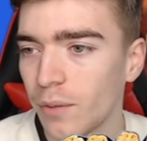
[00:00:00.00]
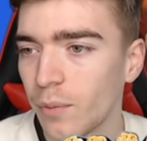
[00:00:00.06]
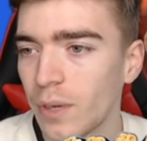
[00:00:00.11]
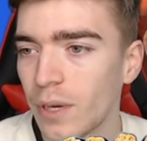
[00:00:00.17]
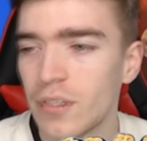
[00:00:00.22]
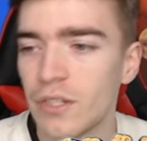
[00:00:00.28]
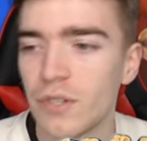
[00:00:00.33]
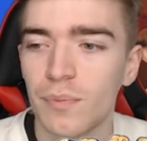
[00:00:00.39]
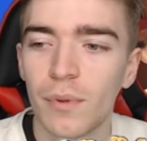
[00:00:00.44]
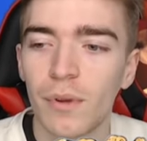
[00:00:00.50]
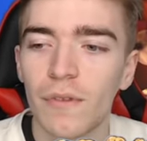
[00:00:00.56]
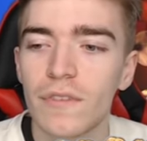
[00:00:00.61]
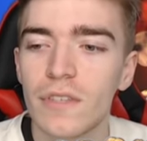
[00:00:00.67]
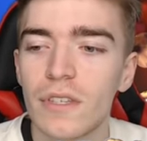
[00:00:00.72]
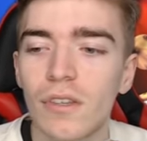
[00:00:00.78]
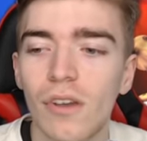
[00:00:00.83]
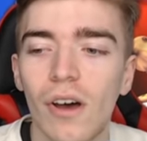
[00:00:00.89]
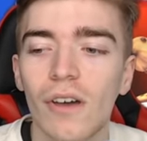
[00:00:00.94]
Which
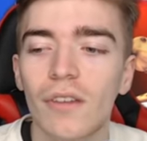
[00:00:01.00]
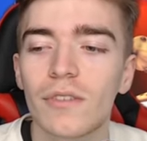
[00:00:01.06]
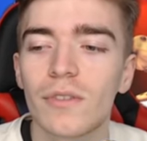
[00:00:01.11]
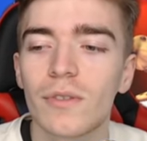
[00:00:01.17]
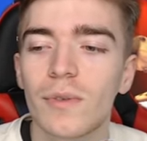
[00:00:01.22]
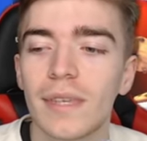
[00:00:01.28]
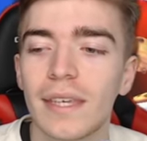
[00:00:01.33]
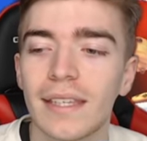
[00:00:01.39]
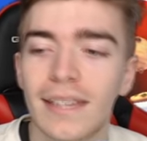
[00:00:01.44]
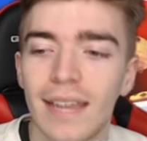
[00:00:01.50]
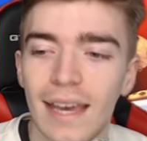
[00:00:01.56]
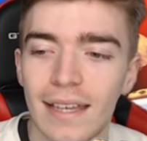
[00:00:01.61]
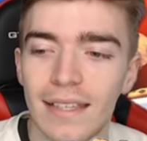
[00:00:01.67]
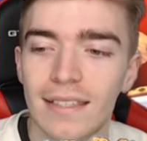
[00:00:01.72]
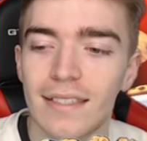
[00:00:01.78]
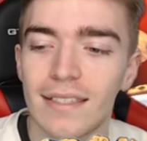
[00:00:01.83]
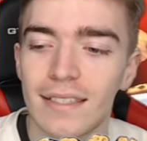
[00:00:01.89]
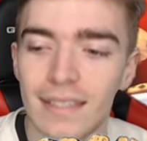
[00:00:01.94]
moves us on to the
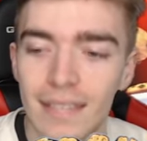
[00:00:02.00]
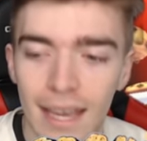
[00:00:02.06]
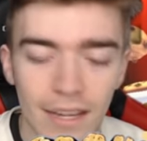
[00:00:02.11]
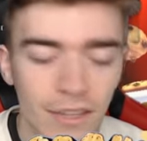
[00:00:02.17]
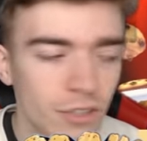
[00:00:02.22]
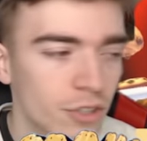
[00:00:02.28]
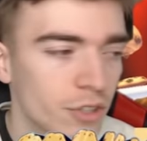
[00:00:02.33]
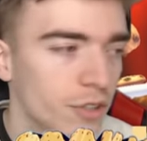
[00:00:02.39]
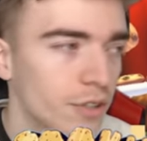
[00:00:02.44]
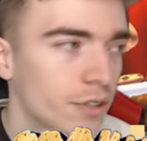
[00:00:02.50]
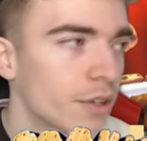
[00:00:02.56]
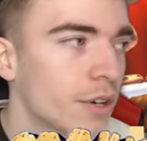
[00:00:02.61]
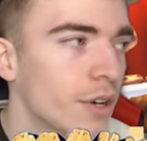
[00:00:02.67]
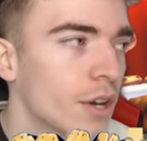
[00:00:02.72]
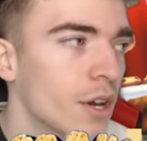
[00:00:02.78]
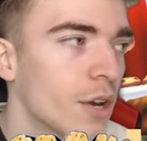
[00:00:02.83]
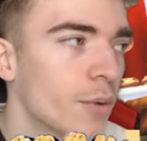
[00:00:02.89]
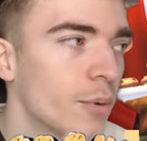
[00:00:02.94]
next section,
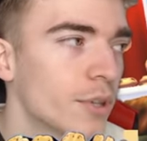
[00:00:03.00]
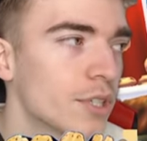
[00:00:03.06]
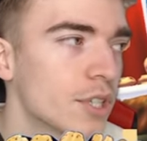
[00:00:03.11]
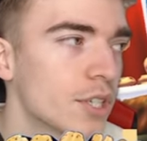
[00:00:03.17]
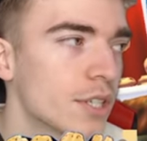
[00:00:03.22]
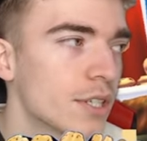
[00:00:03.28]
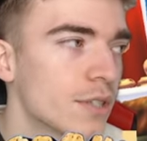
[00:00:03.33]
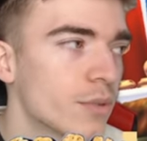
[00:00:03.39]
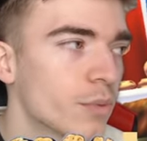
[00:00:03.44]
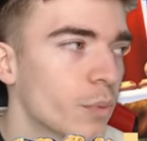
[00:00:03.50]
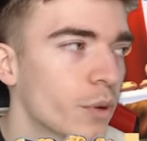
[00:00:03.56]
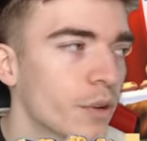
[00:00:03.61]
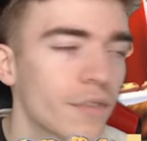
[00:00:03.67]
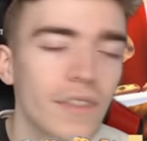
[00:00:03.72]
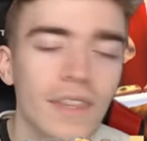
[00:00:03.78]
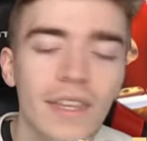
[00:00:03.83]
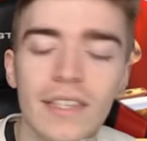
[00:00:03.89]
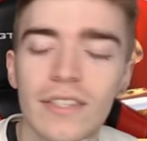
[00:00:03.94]
which is
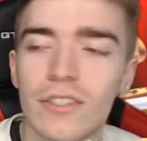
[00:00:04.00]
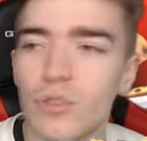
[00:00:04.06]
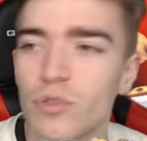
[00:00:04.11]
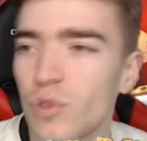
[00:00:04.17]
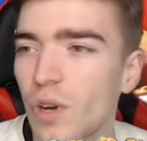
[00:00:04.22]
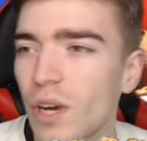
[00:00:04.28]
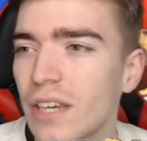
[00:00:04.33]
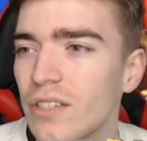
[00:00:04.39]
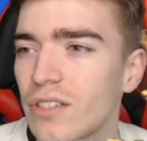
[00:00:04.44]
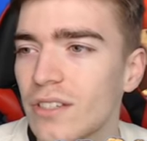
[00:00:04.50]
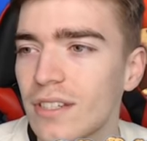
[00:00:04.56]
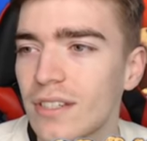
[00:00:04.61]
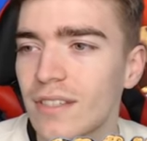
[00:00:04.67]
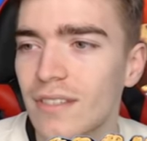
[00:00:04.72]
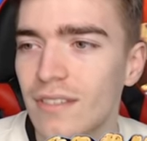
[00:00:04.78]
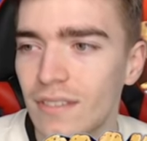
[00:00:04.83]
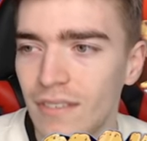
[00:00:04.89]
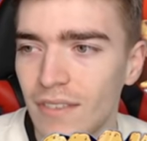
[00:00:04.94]
one of the
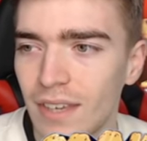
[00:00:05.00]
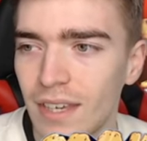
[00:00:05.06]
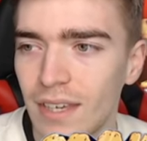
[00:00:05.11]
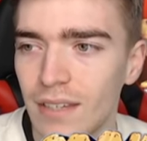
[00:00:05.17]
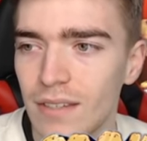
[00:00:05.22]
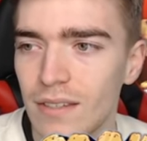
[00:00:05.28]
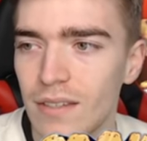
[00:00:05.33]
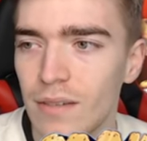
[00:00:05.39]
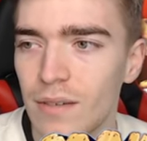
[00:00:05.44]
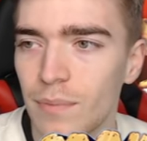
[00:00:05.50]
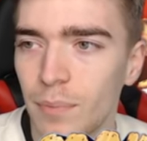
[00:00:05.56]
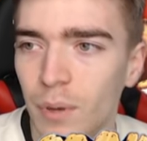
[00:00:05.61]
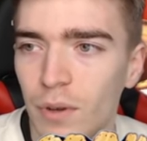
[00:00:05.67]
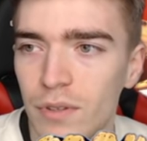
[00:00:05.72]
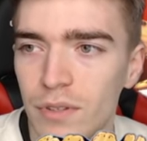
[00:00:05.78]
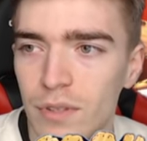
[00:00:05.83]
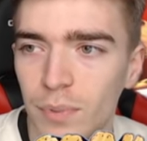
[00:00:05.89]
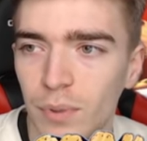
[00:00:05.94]
strangest things
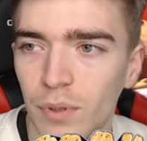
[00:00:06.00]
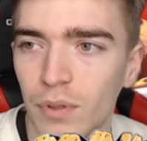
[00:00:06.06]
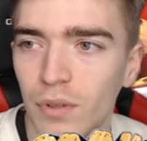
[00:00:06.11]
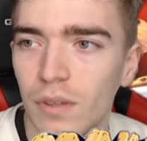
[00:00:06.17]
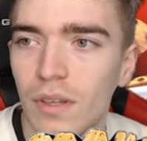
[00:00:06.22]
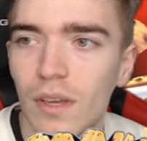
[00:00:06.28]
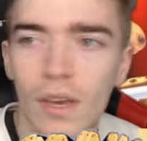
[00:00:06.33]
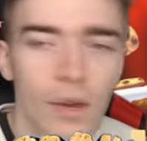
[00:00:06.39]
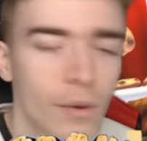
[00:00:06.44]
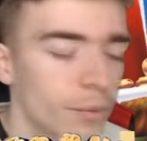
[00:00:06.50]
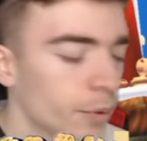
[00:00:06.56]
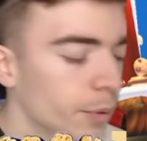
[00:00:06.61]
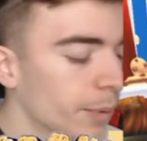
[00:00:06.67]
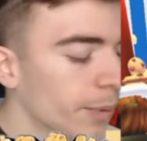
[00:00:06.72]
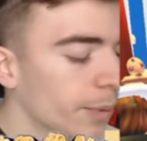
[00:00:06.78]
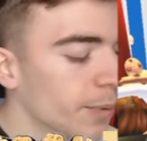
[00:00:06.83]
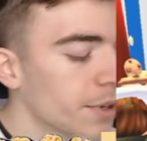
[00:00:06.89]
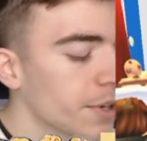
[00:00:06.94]
possible.
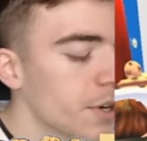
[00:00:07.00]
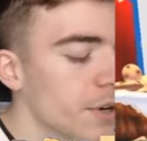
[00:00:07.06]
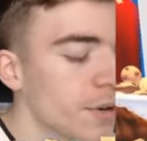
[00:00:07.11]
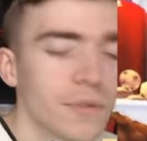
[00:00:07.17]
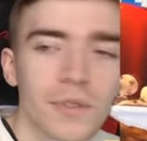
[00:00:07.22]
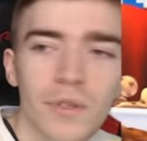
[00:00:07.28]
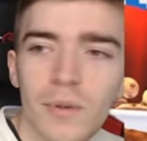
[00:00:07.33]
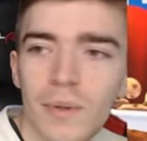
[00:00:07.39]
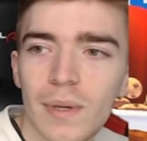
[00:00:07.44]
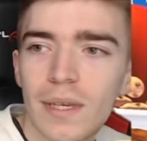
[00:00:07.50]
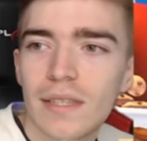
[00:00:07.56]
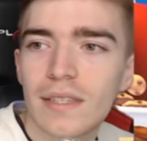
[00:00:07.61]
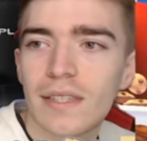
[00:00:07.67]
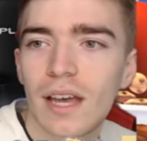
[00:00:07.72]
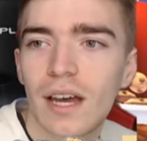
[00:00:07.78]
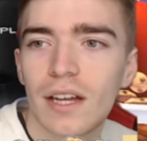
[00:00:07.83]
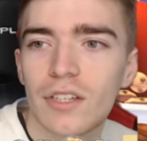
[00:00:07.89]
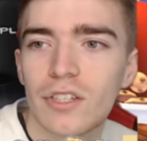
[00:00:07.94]
What we want to go and do
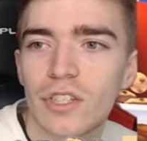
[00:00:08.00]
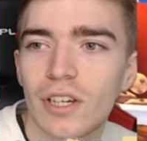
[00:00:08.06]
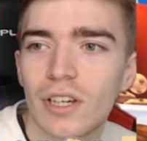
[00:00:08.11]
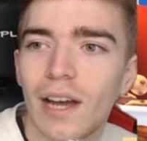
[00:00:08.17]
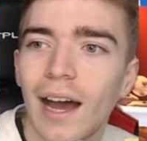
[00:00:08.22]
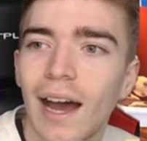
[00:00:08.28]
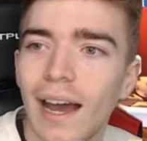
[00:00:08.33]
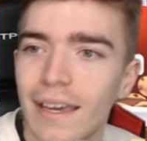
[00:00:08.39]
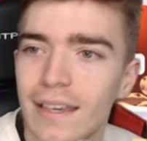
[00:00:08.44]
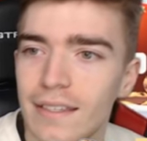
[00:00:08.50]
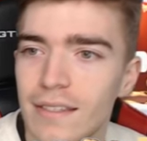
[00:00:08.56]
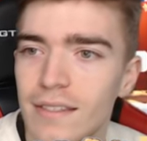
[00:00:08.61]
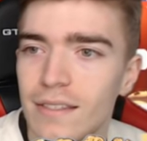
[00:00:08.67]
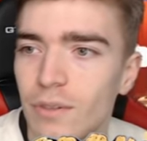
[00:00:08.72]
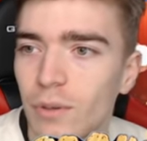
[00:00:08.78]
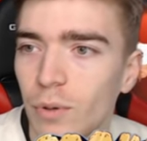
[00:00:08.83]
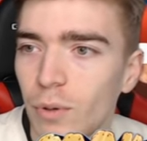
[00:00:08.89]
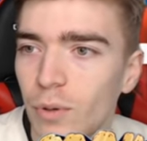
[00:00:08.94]
is search
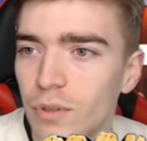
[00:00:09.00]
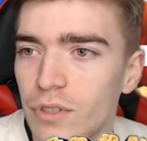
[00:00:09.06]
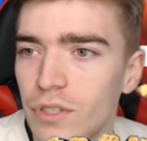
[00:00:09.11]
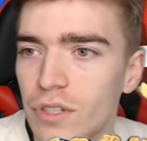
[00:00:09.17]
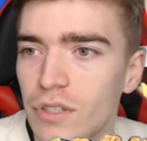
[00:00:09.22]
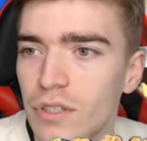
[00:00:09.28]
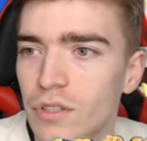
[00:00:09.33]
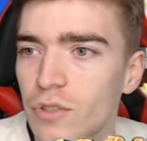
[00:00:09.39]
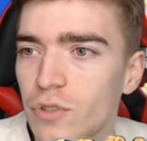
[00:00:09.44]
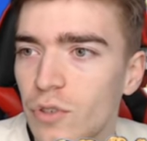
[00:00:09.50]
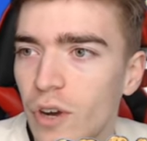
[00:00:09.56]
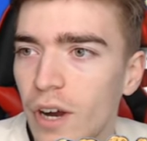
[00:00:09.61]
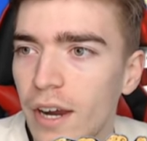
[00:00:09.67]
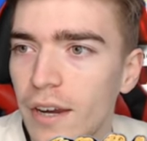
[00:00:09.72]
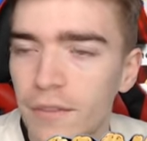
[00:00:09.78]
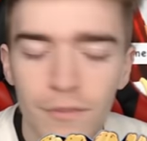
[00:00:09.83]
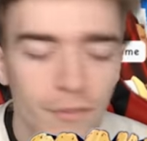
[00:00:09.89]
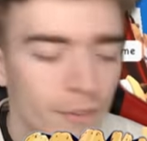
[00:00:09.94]
ice, or just
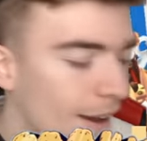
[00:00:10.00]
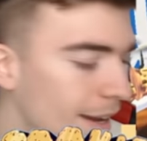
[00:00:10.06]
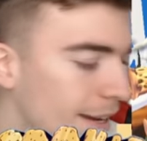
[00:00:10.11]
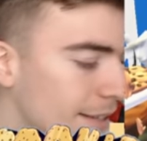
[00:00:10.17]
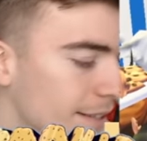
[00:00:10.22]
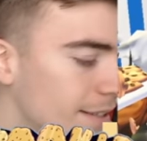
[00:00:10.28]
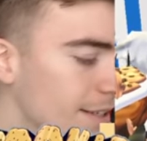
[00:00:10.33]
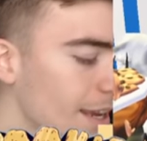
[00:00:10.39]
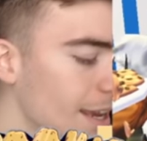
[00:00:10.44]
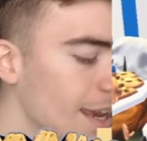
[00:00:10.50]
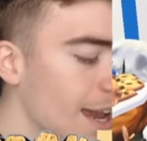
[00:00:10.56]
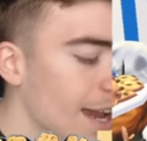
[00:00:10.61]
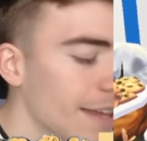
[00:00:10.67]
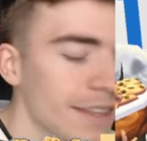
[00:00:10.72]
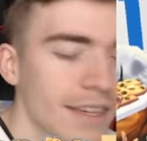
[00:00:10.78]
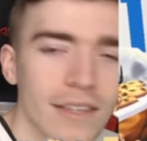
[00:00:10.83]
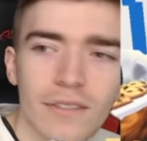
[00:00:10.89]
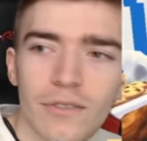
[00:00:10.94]
try and find
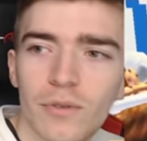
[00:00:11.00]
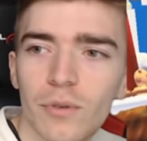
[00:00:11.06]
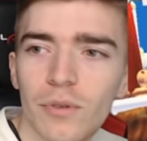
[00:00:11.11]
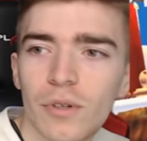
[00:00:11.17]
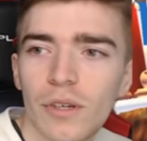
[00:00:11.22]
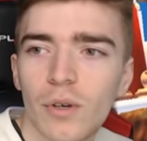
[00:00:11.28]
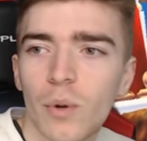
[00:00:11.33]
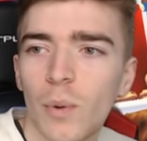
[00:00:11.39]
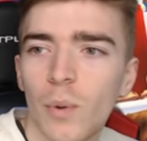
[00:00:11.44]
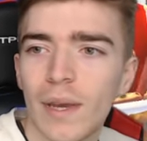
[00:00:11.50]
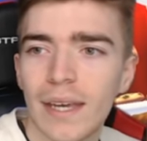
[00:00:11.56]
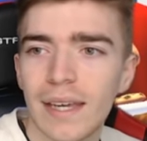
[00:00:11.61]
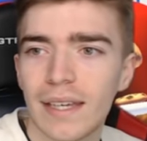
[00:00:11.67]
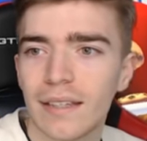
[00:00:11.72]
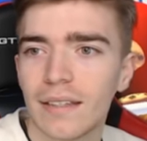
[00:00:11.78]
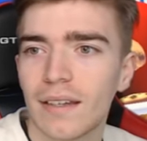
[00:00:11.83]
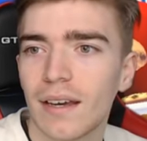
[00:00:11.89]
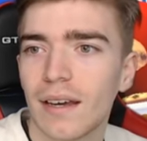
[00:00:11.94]
I think it's called a
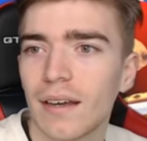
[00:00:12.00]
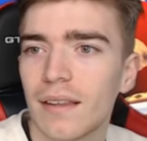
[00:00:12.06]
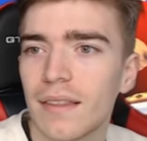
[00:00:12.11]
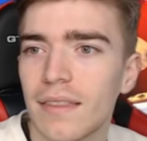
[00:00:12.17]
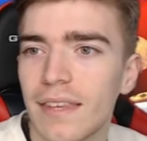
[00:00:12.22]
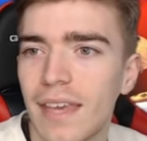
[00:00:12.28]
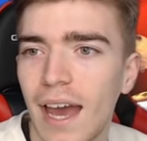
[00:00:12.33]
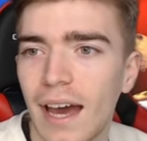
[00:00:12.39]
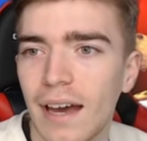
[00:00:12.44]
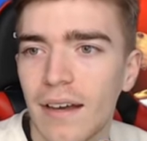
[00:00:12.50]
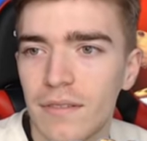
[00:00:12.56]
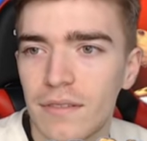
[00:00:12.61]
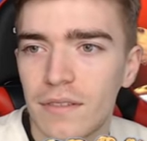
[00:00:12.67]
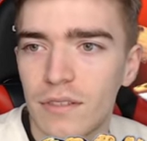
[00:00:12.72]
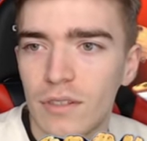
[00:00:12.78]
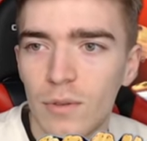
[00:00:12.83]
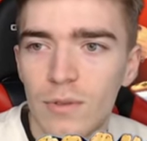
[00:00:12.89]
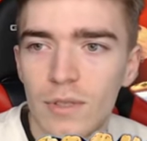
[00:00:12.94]
queen. Yeah,
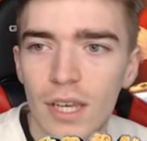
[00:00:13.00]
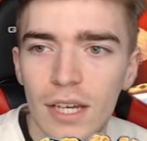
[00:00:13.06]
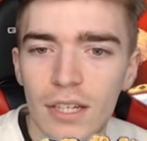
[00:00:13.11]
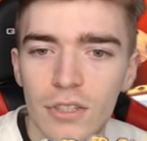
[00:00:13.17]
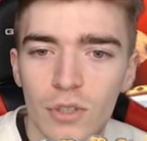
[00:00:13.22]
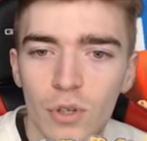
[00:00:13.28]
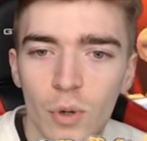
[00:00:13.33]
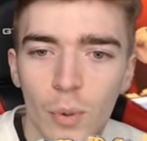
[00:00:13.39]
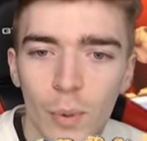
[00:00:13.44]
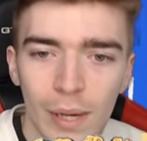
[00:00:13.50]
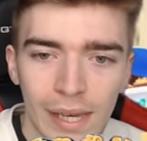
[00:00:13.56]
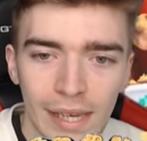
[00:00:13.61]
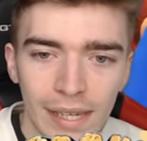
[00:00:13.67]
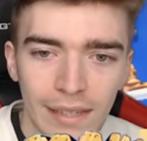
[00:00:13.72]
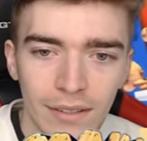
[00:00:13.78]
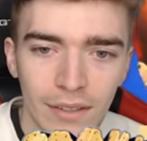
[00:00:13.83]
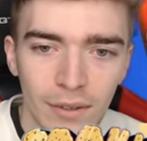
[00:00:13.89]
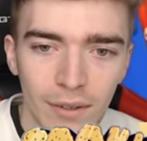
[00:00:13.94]
so search
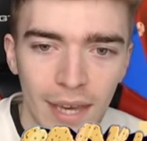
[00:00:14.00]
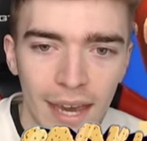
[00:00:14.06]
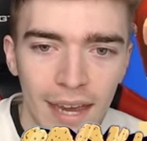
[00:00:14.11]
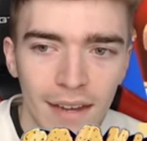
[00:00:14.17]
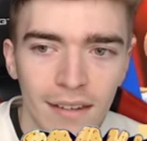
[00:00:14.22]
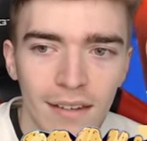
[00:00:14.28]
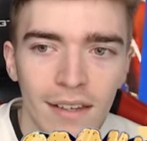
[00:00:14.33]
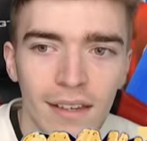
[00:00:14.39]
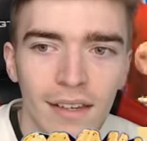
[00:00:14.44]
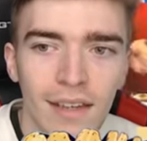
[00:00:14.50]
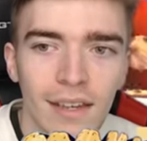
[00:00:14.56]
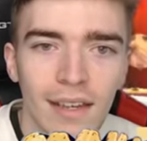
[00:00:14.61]
queen, okay?